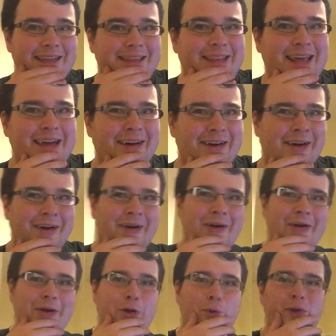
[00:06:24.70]
they are
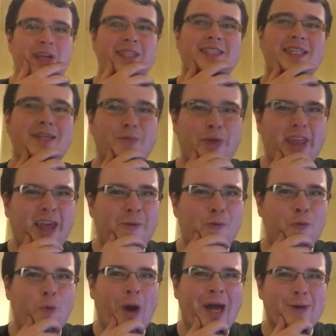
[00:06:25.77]
greeted with a
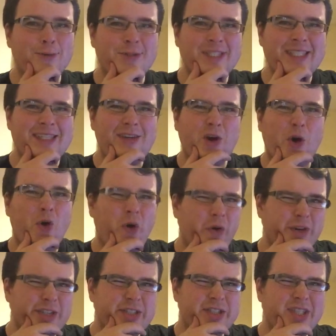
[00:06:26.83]
rousing
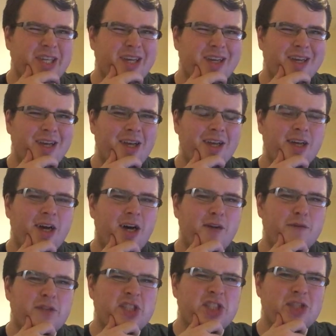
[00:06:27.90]
chorus
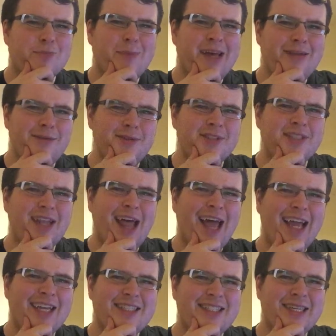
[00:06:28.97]
of "Smells
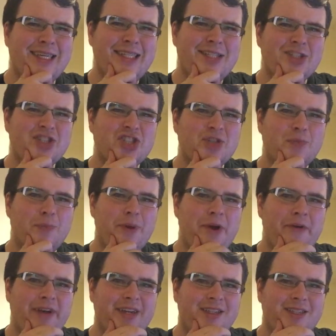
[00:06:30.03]
Like Teen
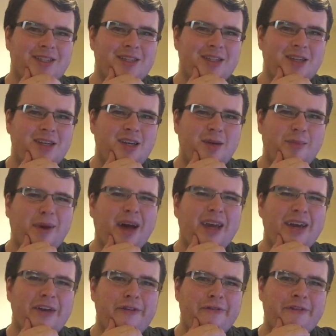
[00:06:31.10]
Spirit" by
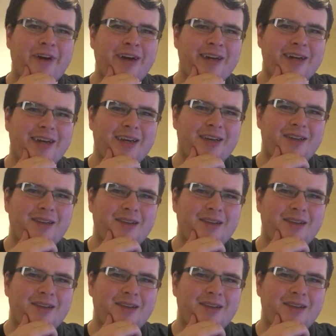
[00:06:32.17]
Nirvana.